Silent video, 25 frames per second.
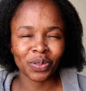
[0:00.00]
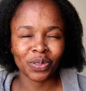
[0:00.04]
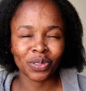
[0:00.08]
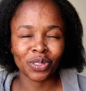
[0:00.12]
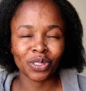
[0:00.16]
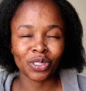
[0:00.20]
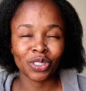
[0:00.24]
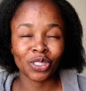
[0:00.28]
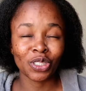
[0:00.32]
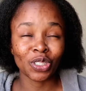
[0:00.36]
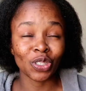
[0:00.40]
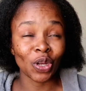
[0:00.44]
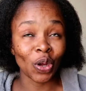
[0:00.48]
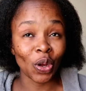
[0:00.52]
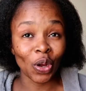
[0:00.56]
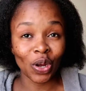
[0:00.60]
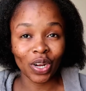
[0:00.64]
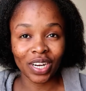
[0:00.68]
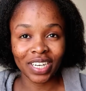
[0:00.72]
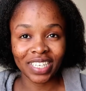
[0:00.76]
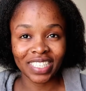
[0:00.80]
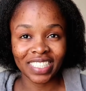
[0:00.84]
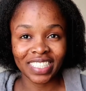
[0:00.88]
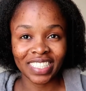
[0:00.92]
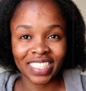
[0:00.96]

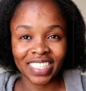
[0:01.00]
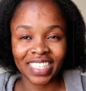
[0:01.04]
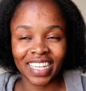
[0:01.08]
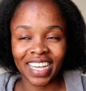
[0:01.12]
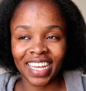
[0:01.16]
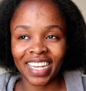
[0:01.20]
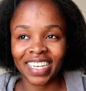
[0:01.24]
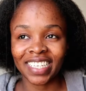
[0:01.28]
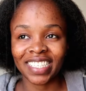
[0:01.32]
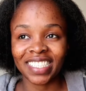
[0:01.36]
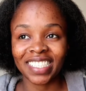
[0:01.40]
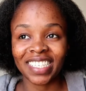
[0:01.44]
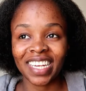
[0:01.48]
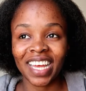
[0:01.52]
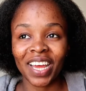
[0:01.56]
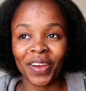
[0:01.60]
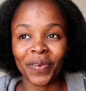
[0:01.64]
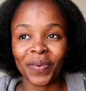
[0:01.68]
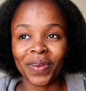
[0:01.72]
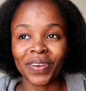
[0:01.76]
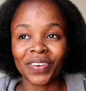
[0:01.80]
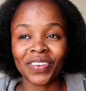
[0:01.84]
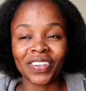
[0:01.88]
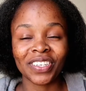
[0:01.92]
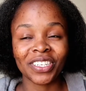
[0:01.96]
shocked that I
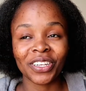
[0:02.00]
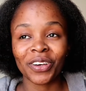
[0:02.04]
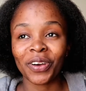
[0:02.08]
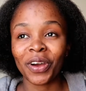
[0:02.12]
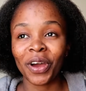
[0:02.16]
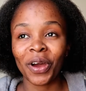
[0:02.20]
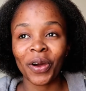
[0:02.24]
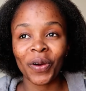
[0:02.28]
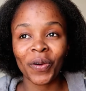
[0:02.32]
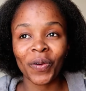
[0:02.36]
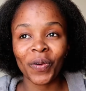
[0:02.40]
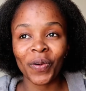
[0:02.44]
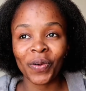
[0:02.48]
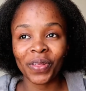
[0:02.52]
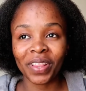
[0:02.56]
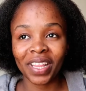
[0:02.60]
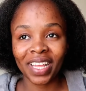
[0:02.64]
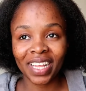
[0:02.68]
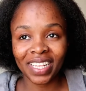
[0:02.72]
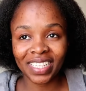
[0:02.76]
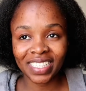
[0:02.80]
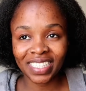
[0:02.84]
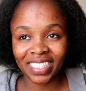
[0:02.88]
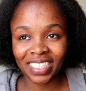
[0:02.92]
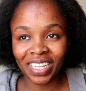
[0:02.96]
went to tell her all
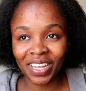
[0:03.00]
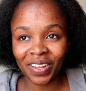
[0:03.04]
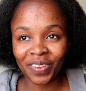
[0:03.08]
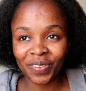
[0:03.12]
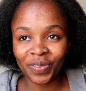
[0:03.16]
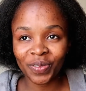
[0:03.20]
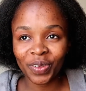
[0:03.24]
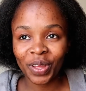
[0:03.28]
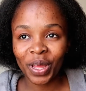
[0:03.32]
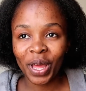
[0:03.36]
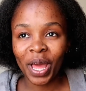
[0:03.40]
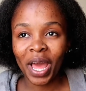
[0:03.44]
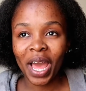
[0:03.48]
that stuff